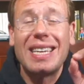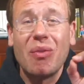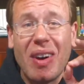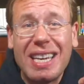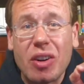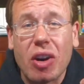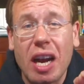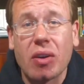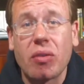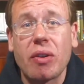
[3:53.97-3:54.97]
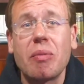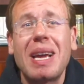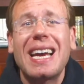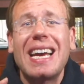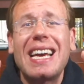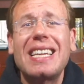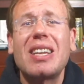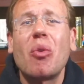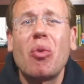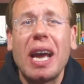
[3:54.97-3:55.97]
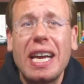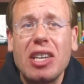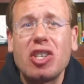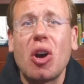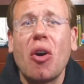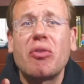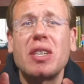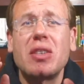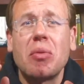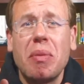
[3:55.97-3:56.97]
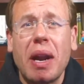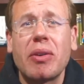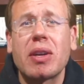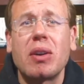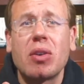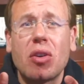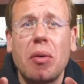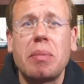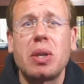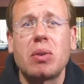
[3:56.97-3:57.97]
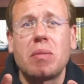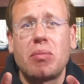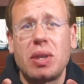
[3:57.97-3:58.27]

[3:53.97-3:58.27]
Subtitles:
and the vendor algorithm in the range of the numerical compute